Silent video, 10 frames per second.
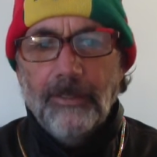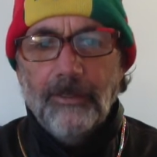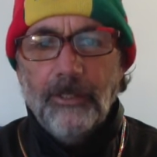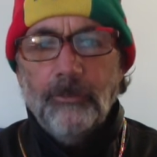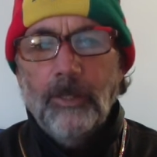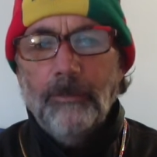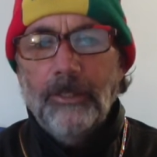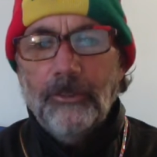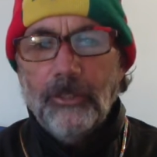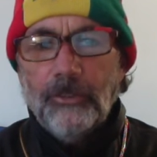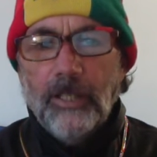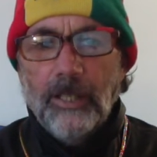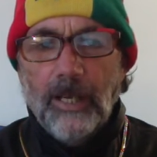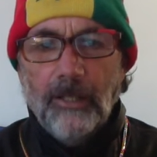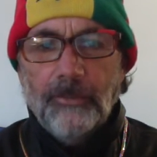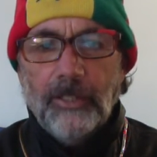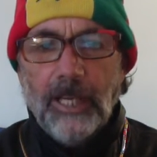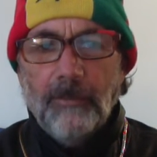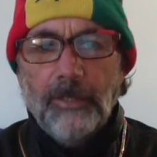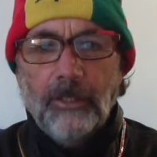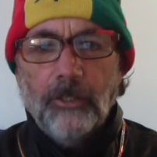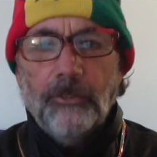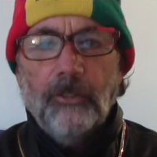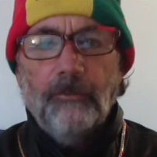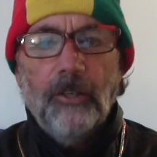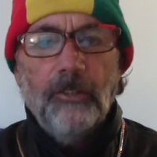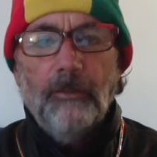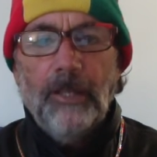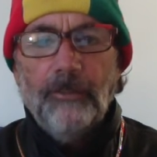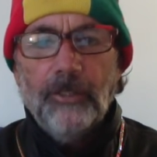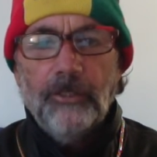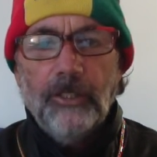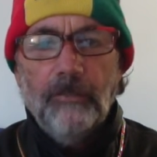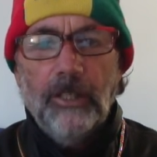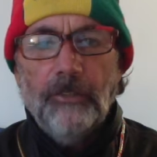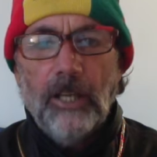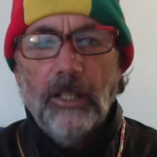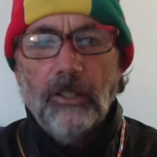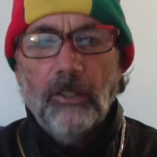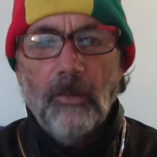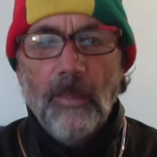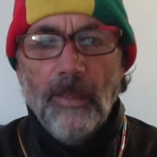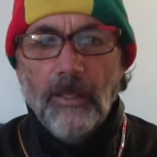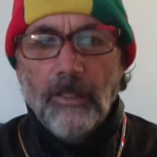These women are just out to get me because they're fundamentalist, evangelical,